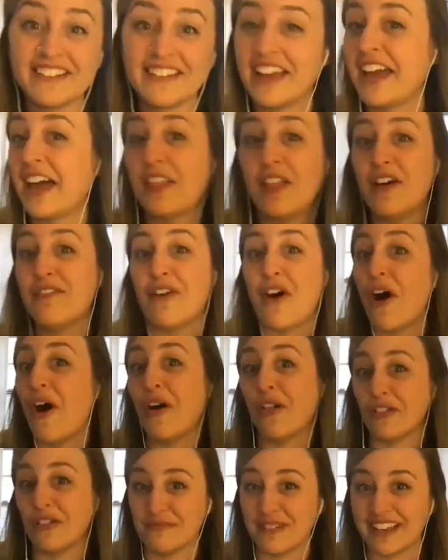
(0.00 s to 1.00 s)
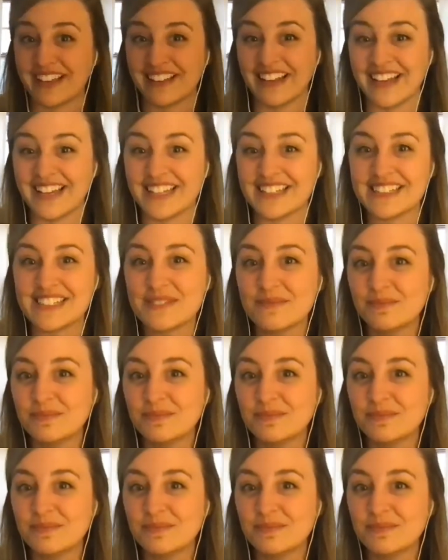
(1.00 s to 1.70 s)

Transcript: Like I love wow. all of my clients.